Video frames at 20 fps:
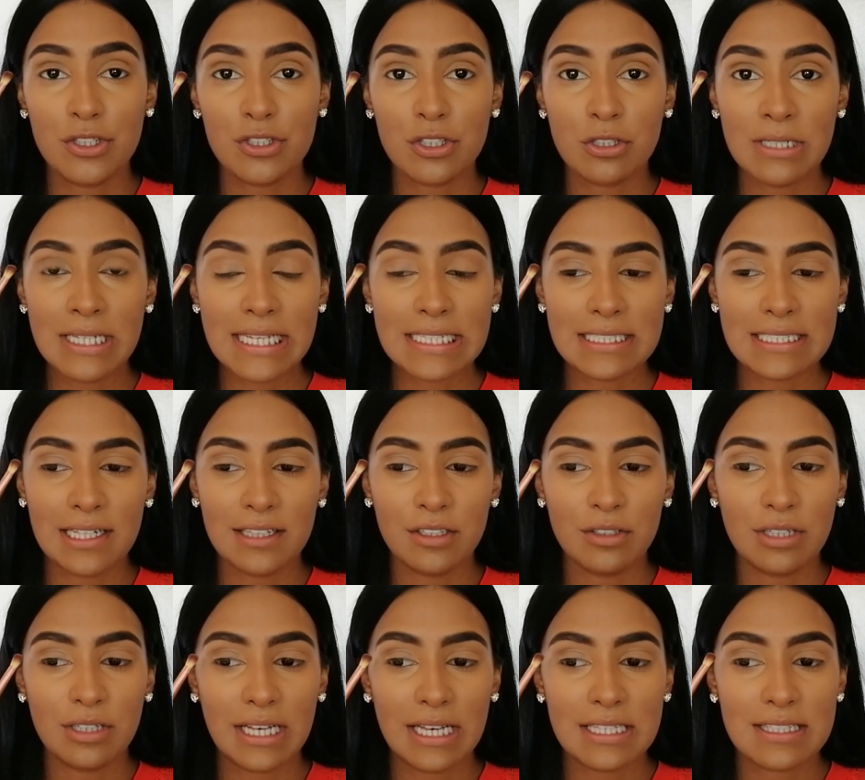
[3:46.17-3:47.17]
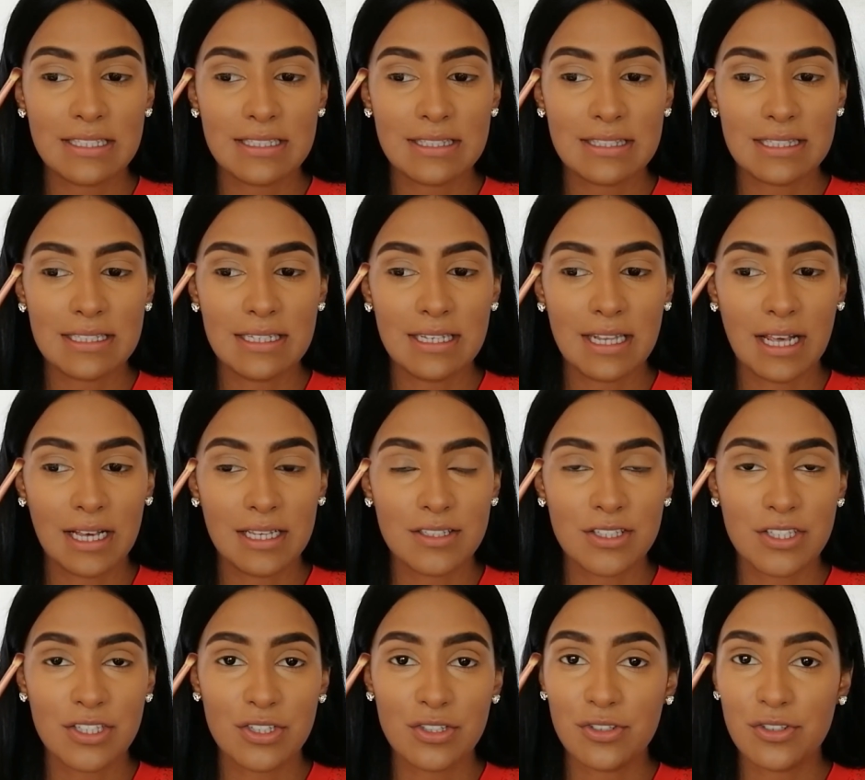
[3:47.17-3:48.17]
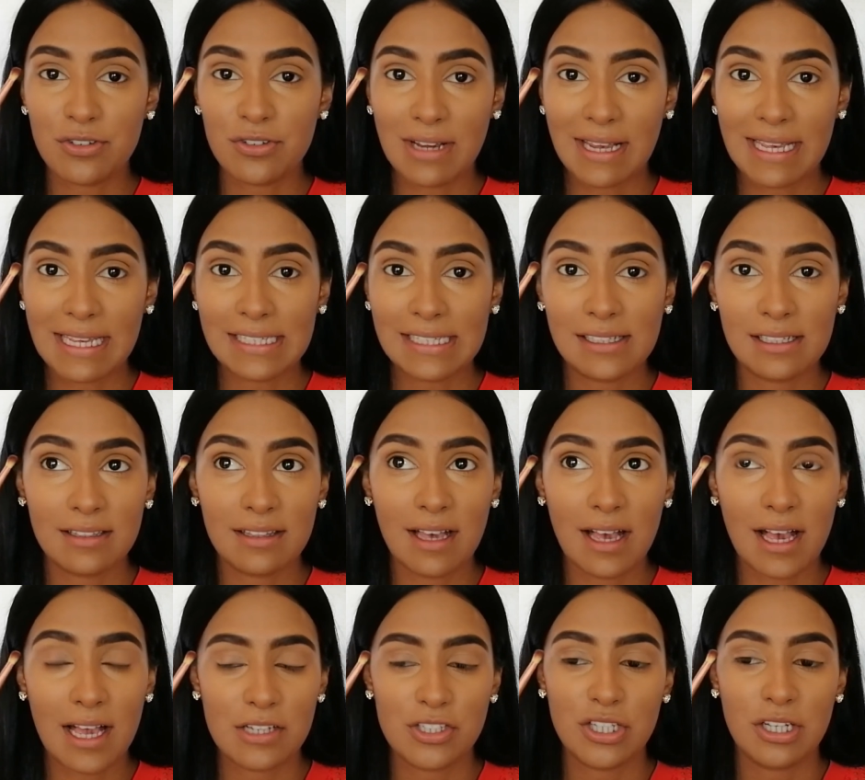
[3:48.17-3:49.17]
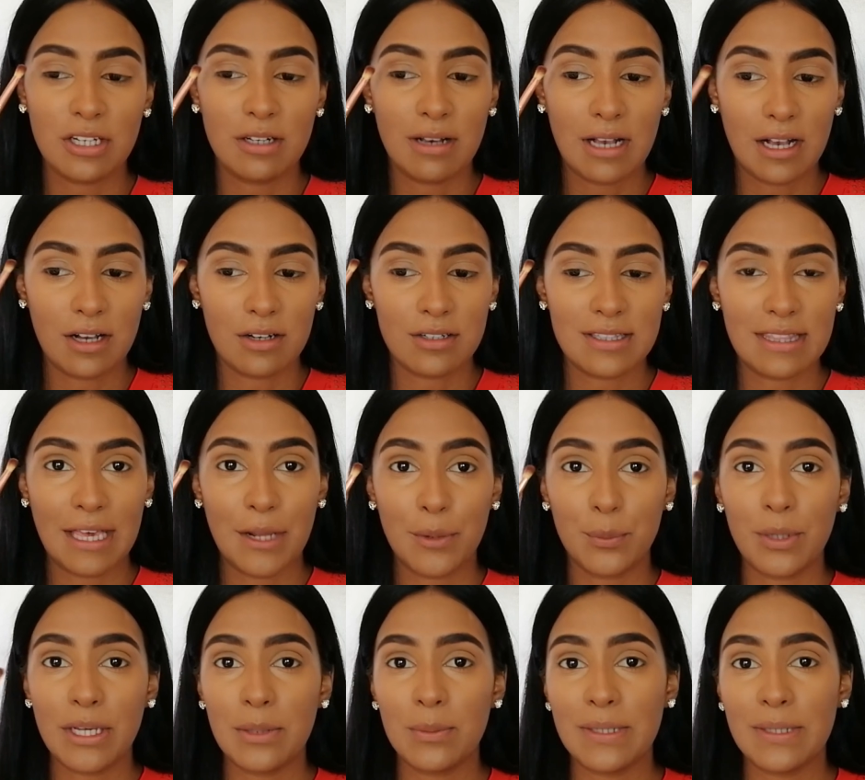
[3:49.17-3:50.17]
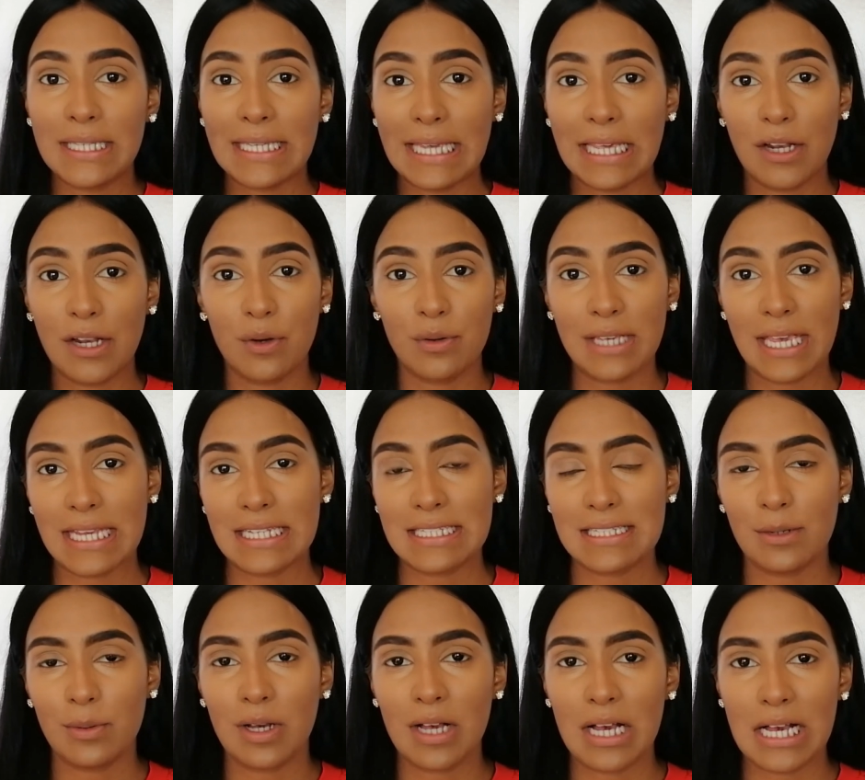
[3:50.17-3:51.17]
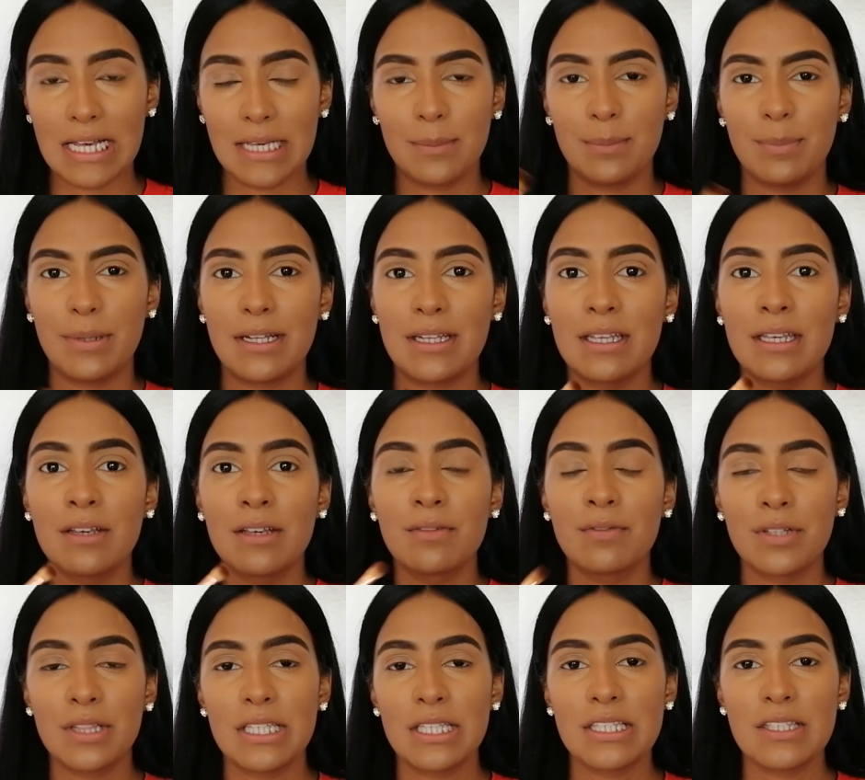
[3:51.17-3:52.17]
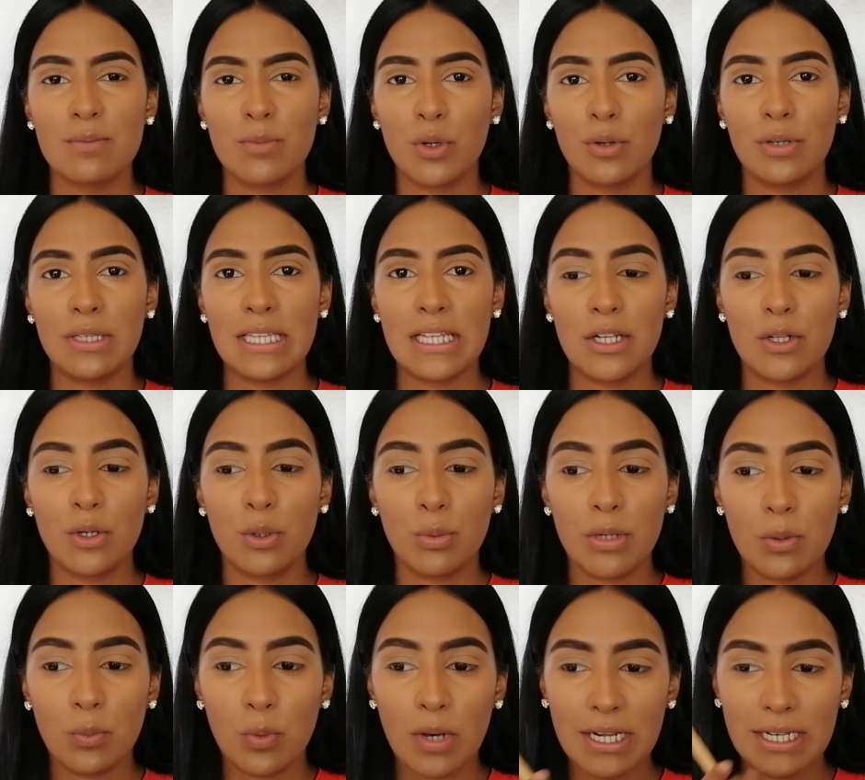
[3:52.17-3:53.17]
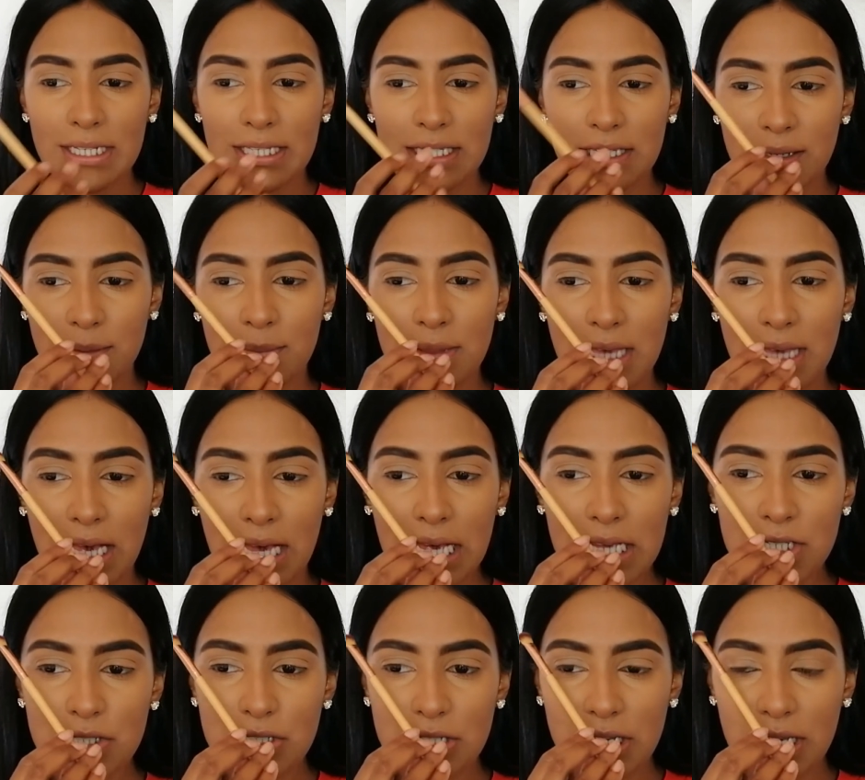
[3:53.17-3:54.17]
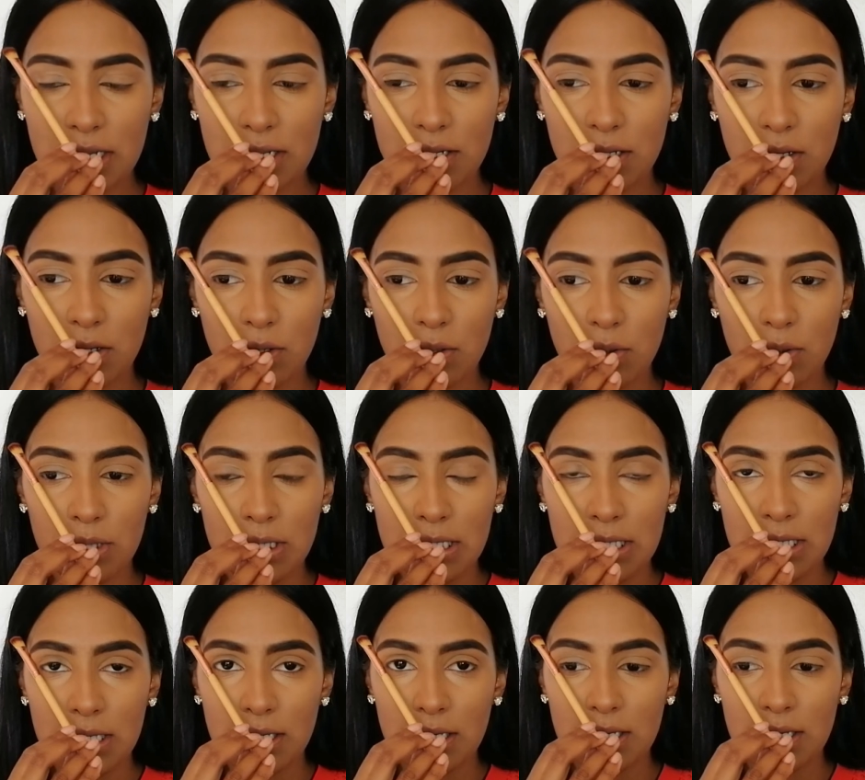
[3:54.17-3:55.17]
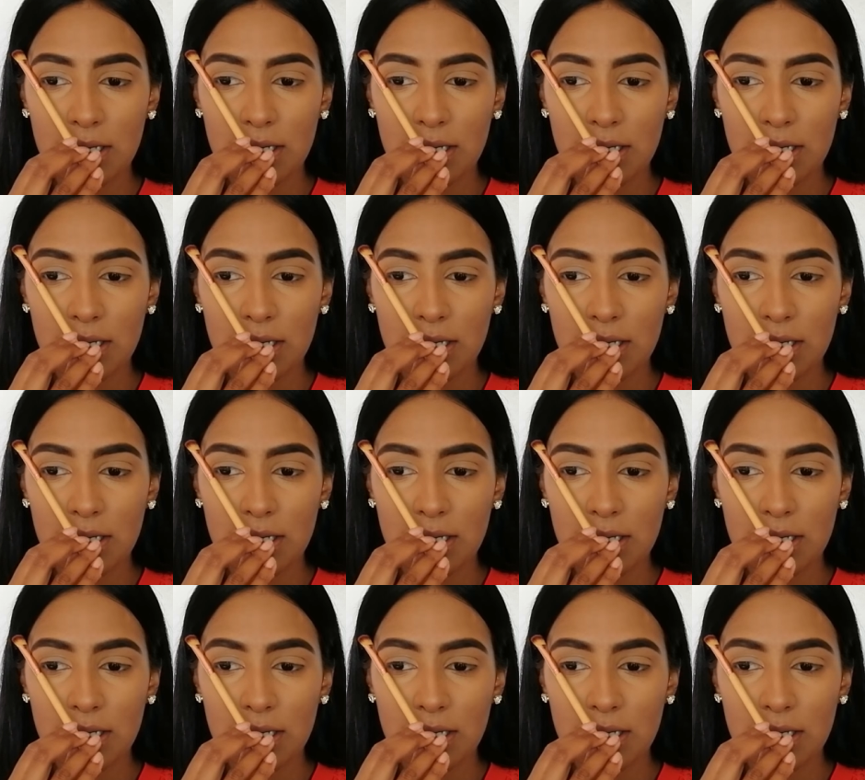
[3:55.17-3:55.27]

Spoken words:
Usually I tell you guys it's nice to drag the eyeshadow out, that way we elongate our eye, but for this smoky look we want to keep the eyeshadow